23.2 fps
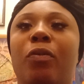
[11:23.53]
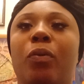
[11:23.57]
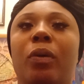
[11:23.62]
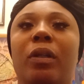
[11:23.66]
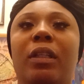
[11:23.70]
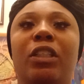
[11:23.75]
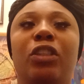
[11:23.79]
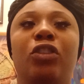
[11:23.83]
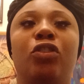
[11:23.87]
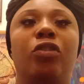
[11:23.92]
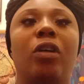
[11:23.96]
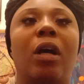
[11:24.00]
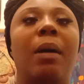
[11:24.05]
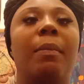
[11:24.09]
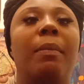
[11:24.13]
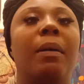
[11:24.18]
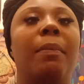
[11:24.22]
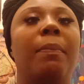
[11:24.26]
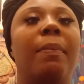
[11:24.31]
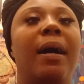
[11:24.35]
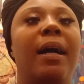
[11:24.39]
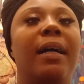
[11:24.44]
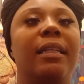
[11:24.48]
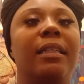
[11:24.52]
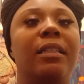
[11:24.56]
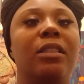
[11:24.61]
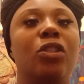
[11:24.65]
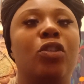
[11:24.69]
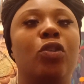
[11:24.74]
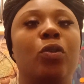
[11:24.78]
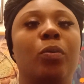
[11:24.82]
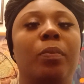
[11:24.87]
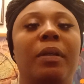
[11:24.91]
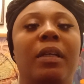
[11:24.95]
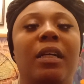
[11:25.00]
really trauma bonded
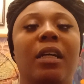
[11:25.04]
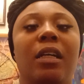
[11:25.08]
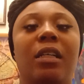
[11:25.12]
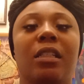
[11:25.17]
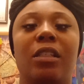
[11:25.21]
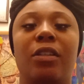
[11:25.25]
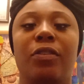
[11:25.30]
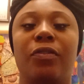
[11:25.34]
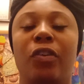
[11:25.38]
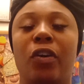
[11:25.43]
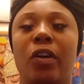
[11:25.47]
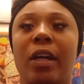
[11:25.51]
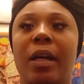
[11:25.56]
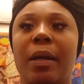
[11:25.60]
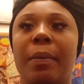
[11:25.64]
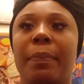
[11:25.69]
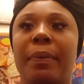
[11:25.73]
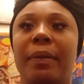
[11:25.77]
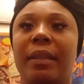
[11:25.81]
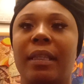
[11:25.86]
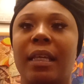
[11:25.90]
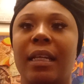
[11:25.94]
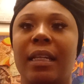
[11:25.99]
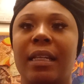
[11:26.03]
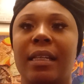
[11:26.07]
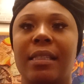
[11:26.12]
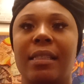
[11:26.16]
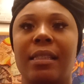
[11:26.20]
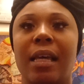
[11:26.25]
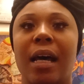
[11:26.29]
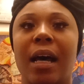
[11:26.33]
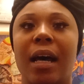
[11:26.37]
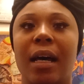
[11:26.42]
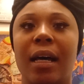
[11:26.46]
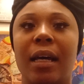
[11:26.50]
to because of your empathetic
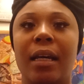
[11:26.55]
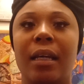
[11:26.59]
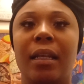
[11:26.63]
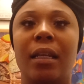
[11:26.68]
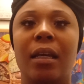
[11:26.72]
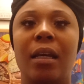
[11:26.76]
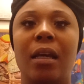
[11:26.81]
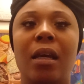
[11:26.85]
side,